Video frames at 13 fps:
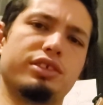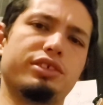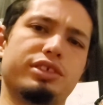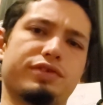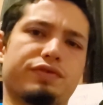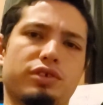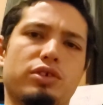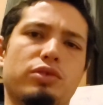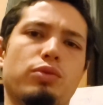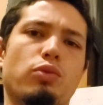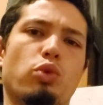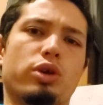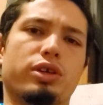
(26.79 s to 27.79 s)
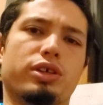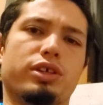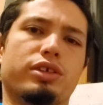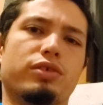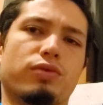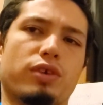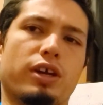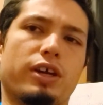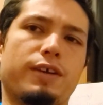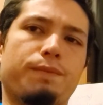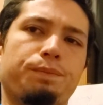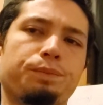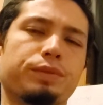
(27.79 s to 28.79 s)
different, word,
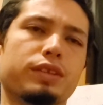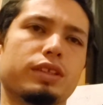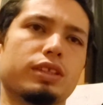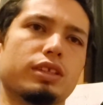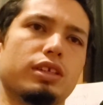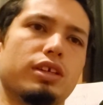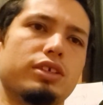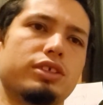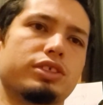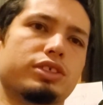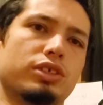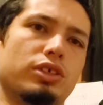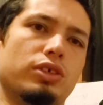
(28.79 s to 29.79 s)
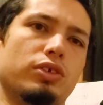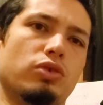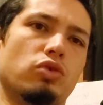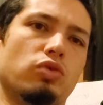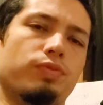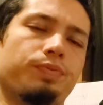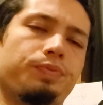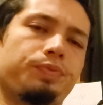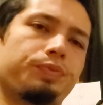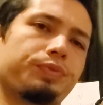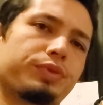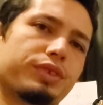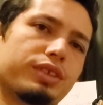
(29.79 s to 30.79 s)
right? So
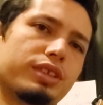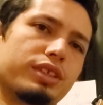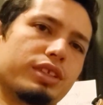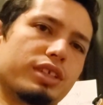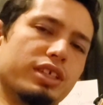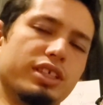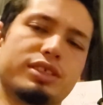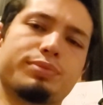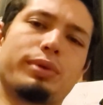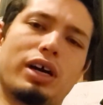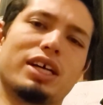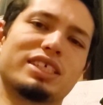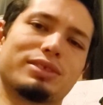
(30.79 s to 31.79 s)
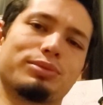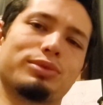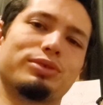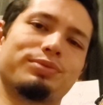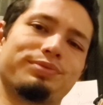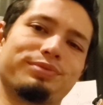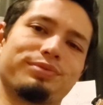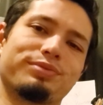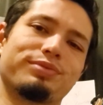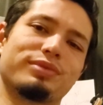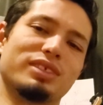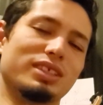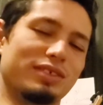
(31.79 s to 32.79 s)
it's possible,
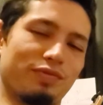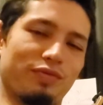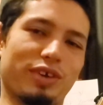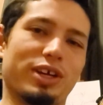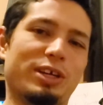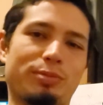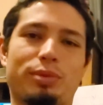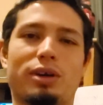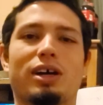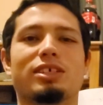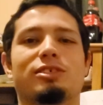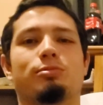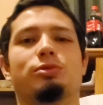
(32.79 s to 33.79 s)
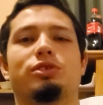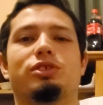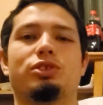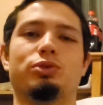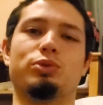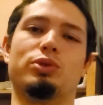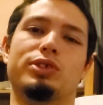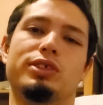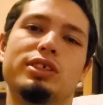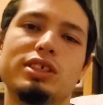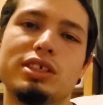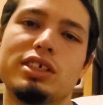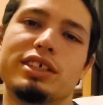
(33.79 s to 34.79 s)
it's very possible to
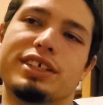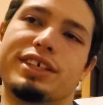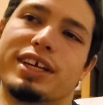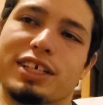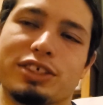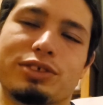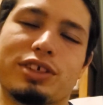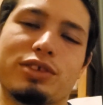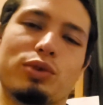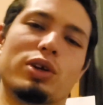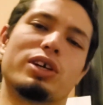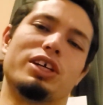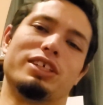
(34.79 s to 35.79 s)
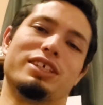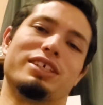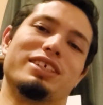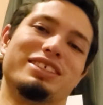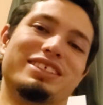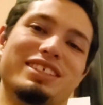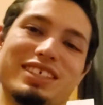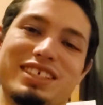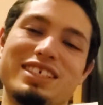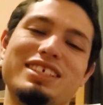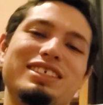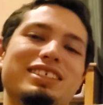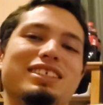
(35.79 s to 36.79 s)
gain strength while cutting. Is it
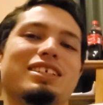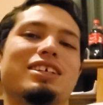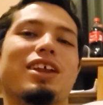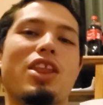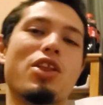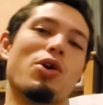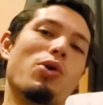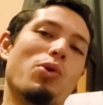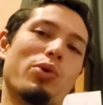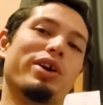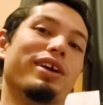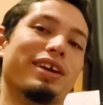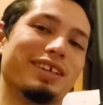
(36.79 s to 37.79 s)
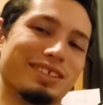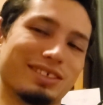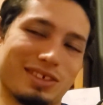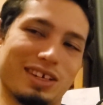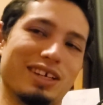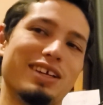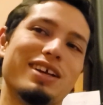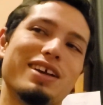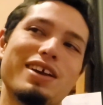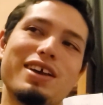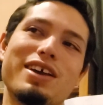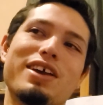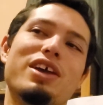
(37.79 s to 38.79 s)
easy? No way, right?
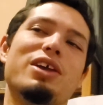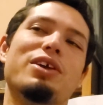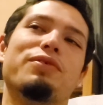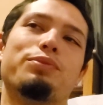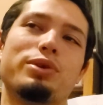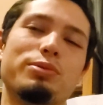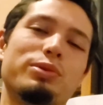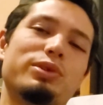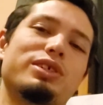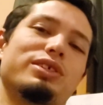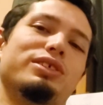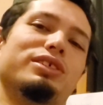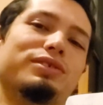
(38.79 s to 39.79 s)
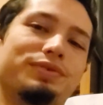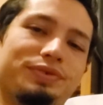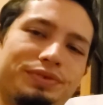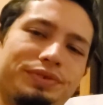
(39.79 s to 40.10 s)
If people could,